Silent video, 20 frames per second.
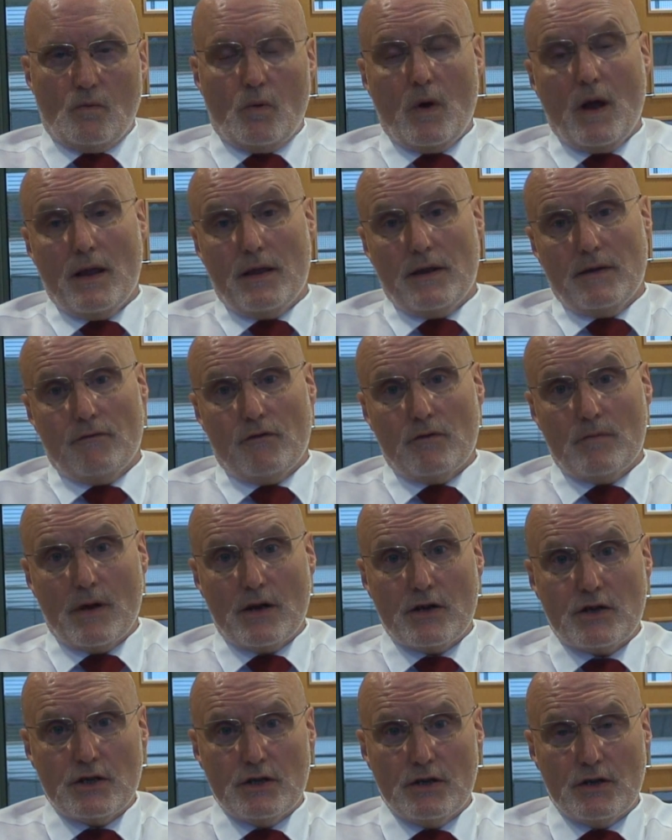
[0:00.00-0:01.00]
Where the
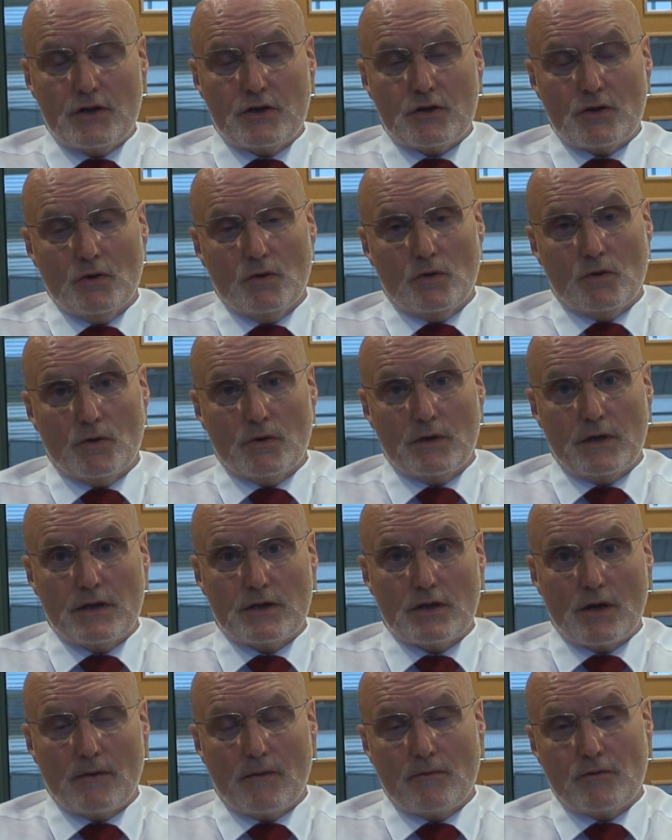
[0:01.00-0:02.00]
information is stored
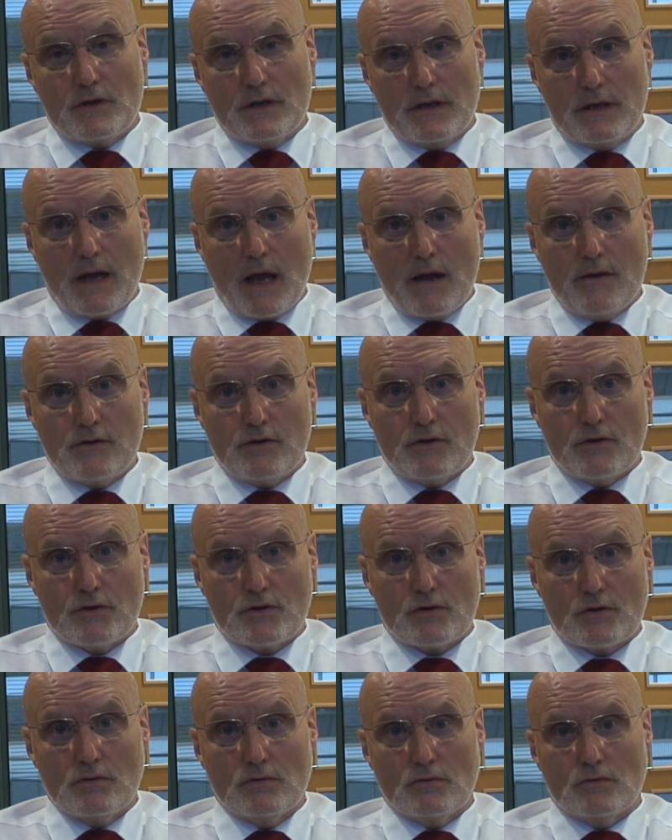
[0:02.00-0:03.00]
is obviously going to the
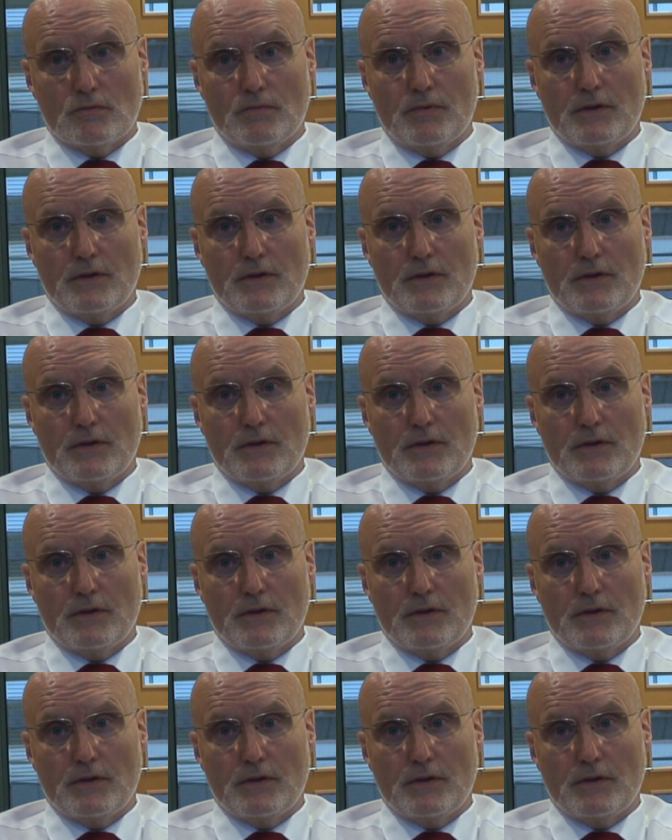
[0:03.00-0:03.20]
school,